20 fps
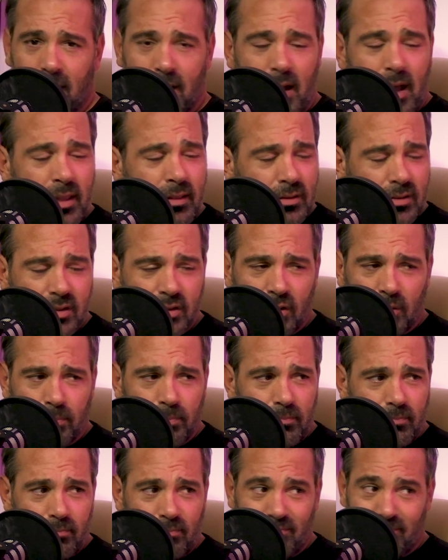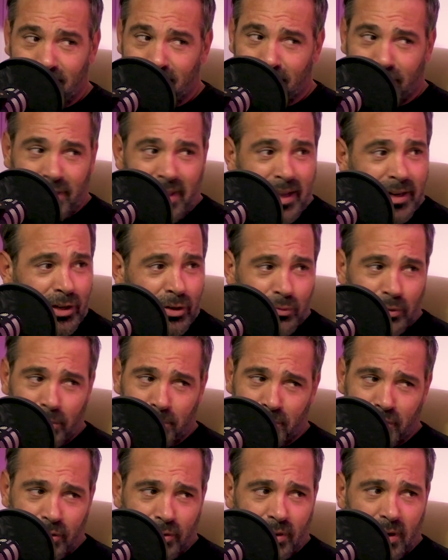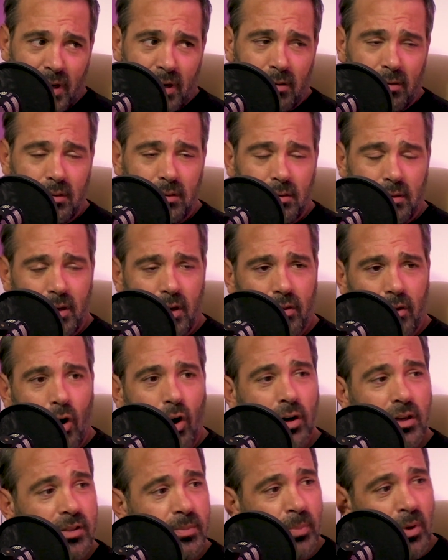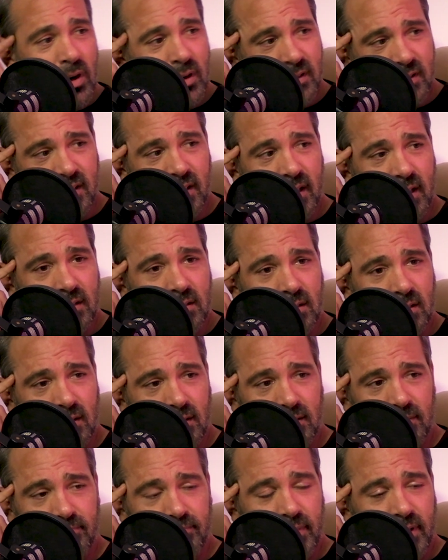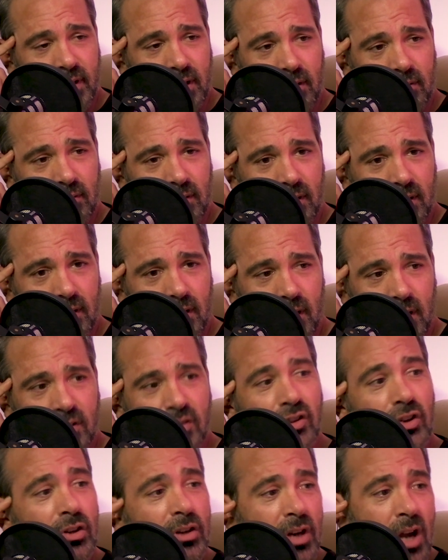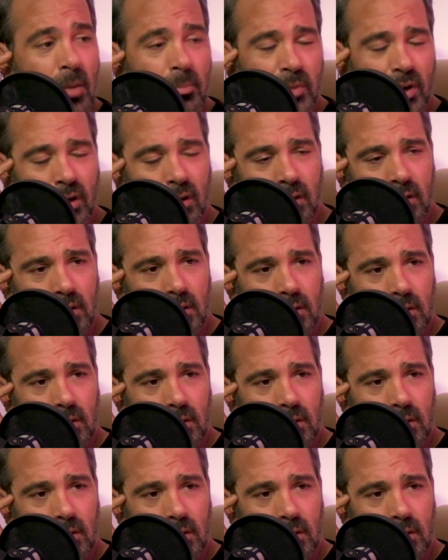And there's still plenty of room to grow. The hardest part is to get to, a certain number.